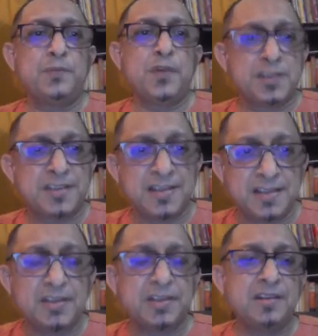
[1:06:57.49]

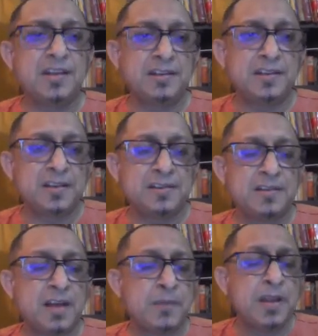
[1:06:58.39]
proselytization. That does
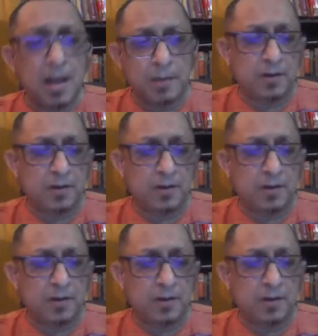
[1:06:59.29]
happen.